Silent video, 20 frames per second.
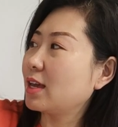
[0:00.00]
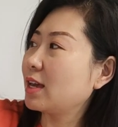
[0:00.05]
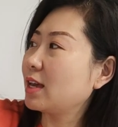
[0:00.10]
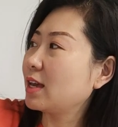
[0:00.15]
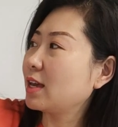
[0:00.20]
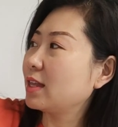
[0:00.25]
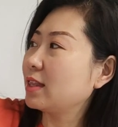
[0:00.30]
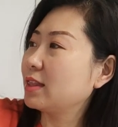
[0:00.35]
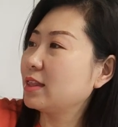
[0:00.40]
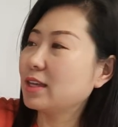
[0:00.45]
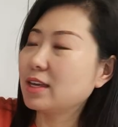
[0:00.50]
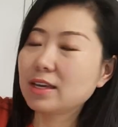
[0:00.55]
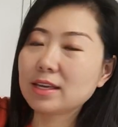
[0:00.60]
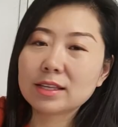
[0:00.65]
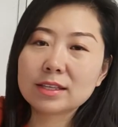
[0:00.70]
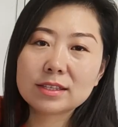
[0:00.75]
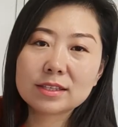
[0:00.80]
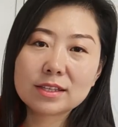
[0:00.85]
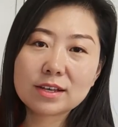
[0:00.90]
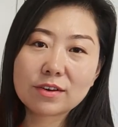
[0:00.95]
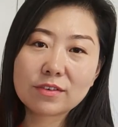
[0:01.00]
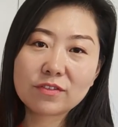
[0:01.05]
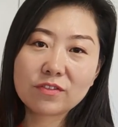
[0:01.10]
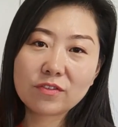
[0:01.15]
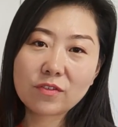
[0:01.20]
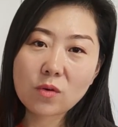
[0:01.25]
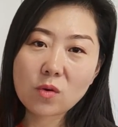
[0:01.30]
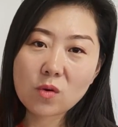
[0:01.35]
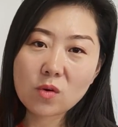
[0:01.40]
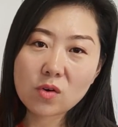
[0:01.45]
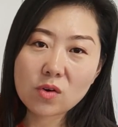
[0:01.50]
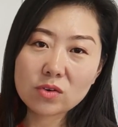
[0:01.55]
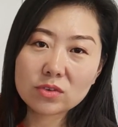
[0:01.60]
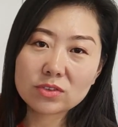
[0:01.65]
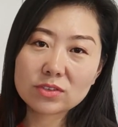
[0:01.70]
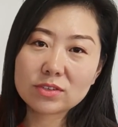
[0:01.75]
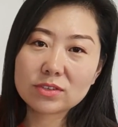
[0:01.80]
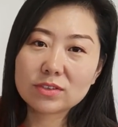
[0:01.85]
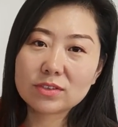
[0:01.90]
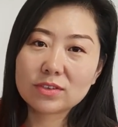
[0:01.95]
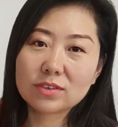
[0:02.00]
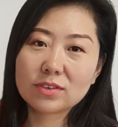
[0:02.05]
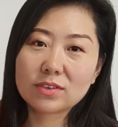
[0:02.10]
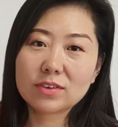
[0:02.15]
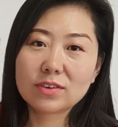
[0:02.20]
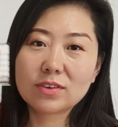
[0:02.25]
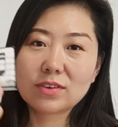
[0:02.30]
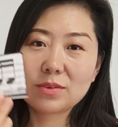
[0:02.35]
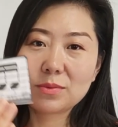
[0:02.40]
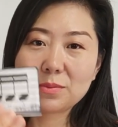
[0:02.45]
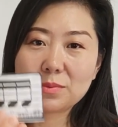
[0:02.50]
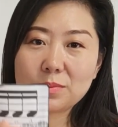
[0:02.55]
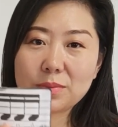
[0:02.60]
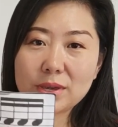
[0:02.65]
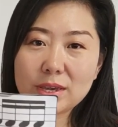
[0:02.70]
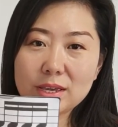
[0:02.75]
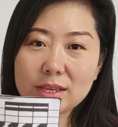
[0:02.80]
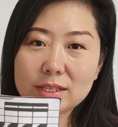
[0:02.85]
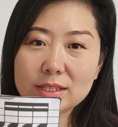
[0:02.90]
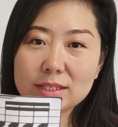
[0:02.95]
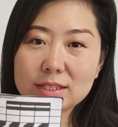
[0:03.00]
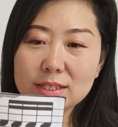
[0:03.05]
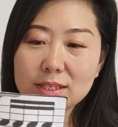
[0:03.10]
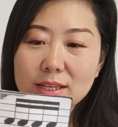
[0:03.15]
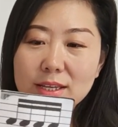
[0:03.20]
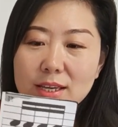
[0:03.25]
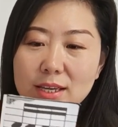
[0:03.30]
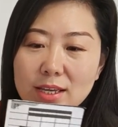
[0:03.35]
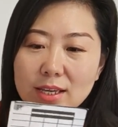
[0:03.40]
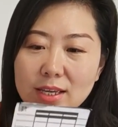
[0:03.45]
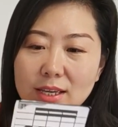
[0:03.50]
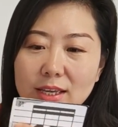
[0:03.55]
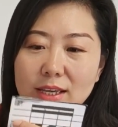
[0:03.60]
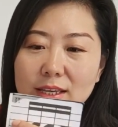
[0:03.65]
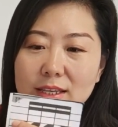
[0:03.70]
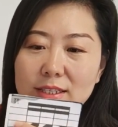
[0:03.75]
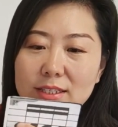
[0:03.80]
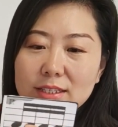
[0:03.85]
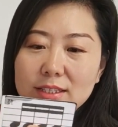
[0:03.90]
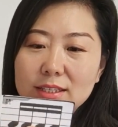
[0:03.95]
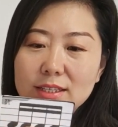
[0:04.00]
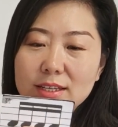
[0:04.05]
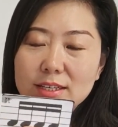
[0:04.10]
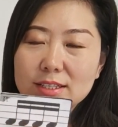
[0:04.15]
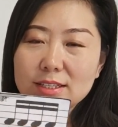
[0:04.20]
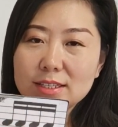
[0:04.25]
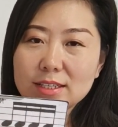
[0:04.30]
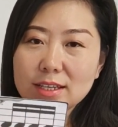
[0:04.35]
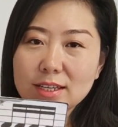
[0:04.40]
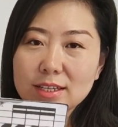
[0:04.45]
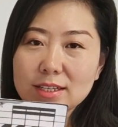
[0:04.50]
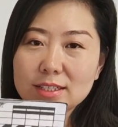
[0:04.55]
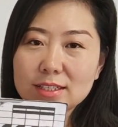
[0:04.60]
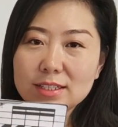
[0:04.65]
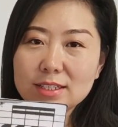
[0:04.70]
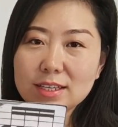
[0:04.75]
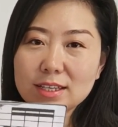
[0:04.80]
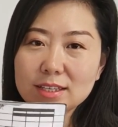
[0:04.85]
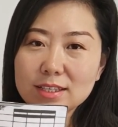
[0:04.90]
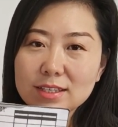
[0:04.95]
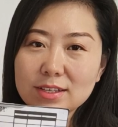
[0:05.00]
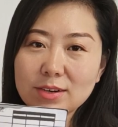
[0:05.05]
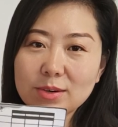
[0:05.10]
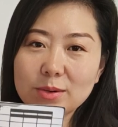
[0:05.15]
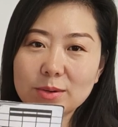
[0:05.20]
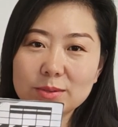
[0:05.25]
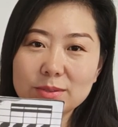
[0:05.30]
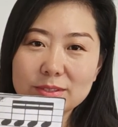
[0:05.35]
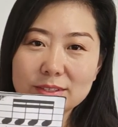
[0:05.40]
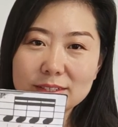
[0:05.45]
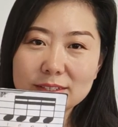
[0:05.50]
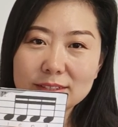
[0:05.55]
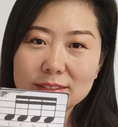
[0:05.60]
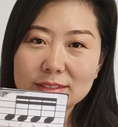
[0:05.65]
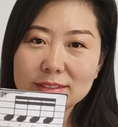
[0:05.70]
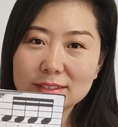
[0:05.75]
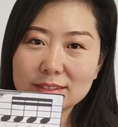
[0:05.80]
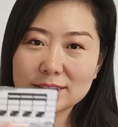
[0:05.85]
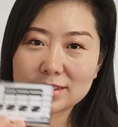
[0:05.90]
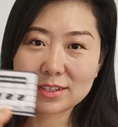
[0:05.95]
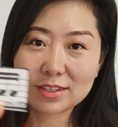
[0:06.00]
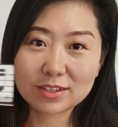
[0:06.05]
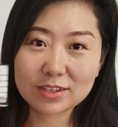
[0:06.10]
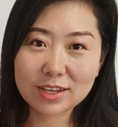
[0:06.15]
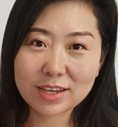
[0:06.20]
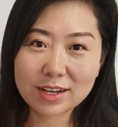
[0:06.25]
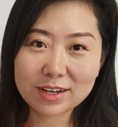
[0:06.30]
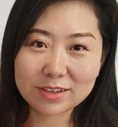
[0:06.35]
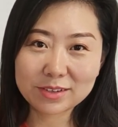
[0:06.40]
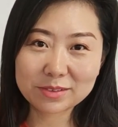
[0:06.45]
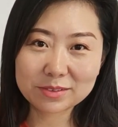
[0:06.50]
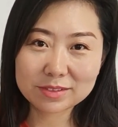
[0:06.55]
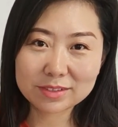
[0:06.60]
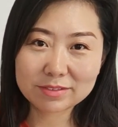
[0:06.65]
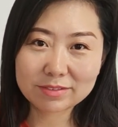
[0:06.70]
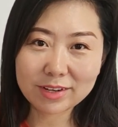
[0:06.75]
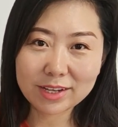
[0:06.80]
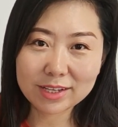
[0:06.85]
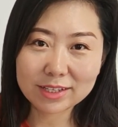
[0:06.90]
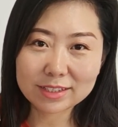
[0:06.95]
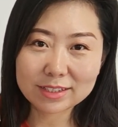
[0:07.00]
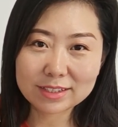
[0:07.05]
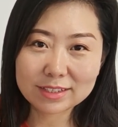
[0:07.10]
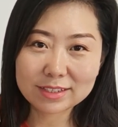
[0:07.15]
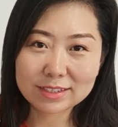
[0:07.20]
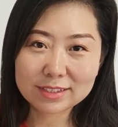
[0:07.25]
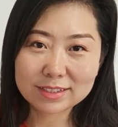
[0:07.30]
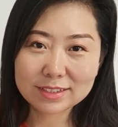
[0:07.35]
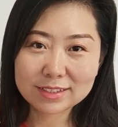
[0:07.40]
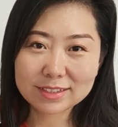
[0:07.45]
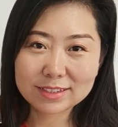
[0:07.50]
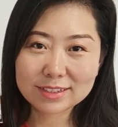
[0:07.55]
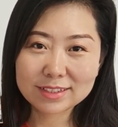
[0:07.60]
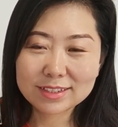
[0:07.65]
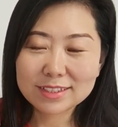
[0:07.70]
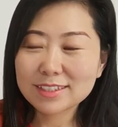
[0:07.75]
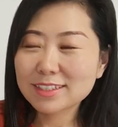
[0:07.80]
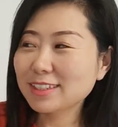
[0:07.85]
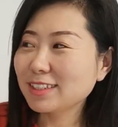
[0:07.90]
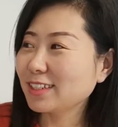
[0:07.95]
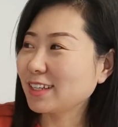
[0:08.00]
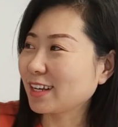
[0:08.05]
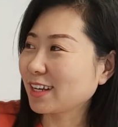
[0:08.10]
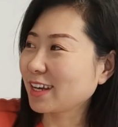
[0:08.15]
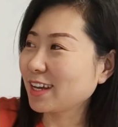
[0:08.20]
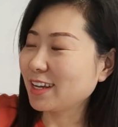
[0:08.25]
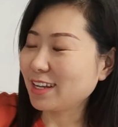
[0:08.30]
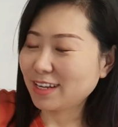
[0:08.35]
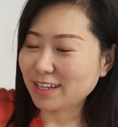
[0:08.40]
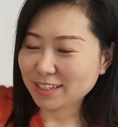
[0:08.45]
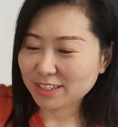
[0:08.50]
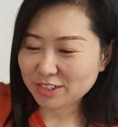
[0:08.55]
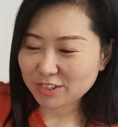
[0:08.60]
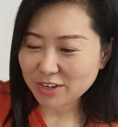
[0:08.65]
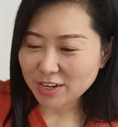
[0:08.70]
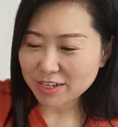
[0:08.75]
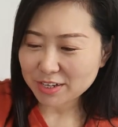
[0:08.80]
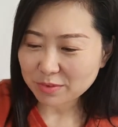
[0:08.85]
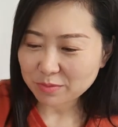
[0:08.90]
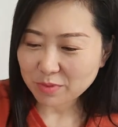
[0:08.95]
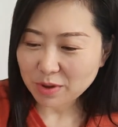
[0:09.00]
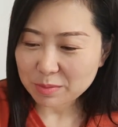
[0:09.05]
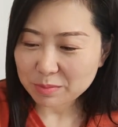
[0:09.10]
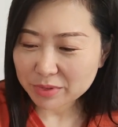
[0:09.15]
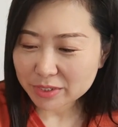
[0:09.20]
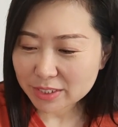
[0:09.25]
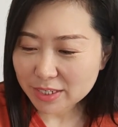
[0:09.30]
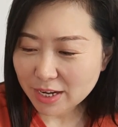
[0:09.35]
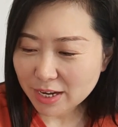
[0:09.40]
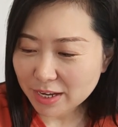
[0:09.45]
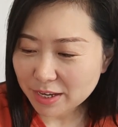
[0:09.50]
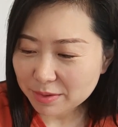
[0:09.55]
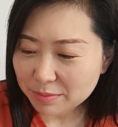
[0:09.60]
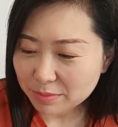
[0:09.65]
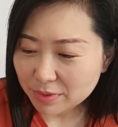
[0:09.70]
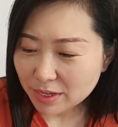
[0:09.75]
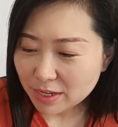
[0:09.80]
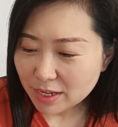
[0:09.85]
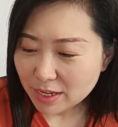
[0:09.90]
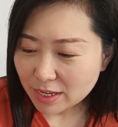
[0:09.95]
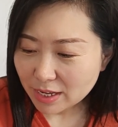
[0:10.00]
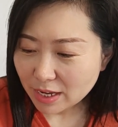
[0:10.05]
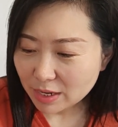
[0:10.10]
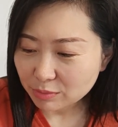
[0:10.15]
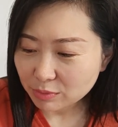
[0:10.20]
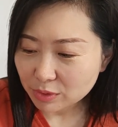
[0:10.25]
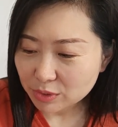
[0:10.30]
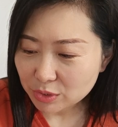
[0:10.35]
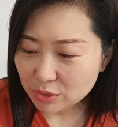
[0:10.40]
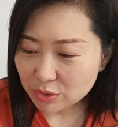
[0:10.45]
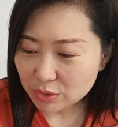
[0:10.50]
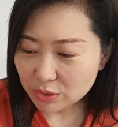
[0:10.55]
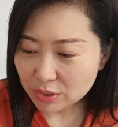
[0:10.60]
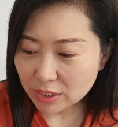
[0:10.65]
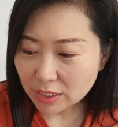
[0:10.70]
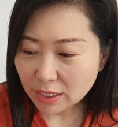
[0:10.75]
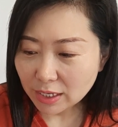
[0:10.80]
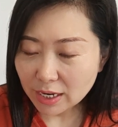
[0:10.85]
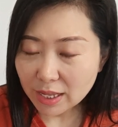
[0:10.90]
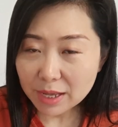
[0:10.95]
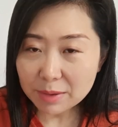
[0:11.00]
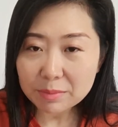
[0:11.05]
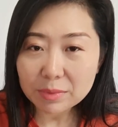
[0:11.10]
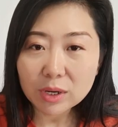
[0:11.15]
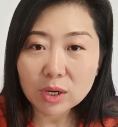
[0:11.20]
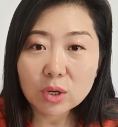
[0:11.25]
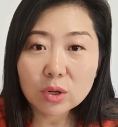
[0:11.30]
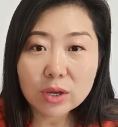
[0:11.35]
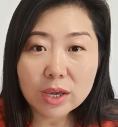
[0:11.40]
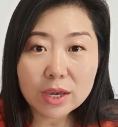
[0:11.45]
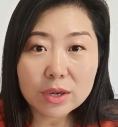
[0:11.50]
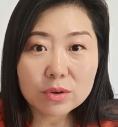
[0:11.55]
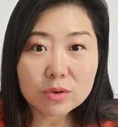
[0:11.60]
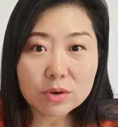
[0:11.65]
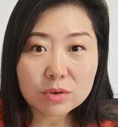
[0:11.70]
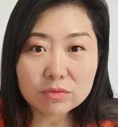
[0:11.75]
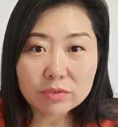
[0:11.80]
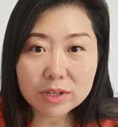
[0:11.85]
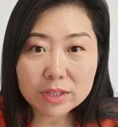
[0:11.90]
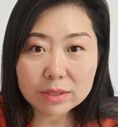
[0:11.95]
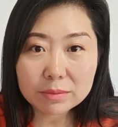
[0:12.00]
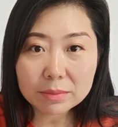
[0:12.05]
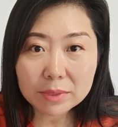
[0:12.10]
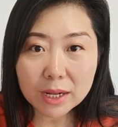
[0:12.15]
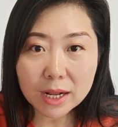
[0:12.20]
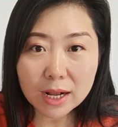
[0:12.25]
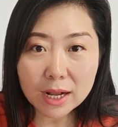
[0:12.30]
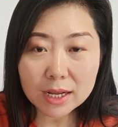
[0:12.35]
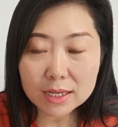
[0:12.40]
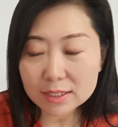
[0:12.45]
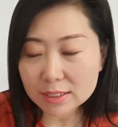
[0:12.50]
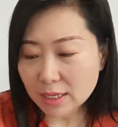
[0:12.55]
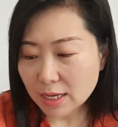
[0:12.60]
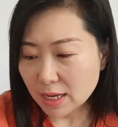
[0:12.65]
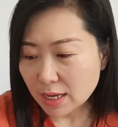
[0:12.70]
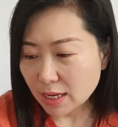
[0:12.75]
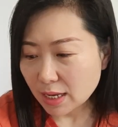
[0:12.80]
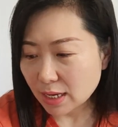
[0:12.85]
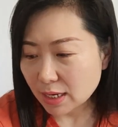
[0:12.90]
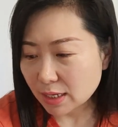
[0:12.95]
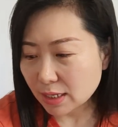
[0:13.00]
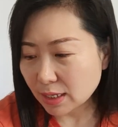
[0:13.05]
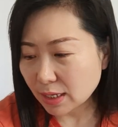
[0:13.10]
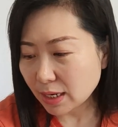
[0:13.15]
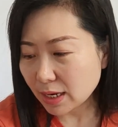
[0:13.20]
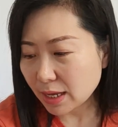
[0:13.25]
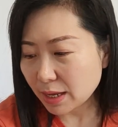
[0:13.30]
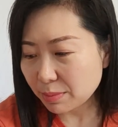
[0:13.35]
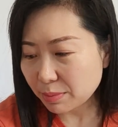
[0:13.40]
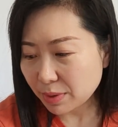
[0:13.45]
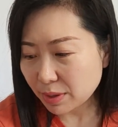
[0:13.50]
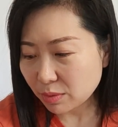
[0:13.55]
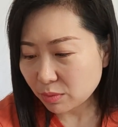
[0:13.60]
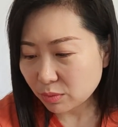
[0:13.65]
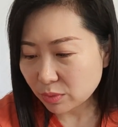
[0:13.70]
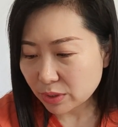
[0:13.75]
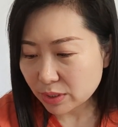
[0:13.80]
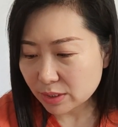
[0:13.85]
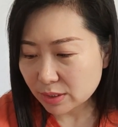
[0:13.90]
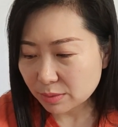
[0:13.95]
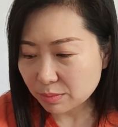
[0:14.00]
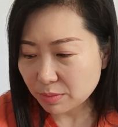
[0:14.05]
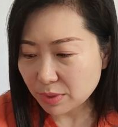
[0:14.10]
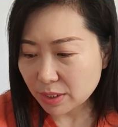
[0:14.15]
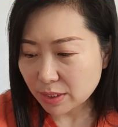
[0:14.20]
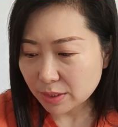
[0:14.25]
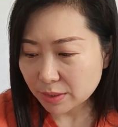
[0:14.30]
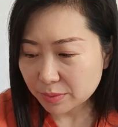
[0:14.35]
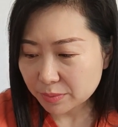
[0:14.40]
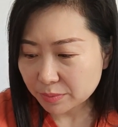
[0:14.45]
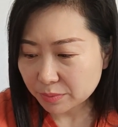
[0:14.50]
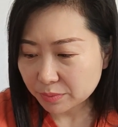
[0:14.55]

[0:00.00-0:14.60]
And then the fourth beat is the 16th note. Did you get it all correct? Okay, let's try that one more time. I want you to clap, look at your rhythm cards and clap it with me.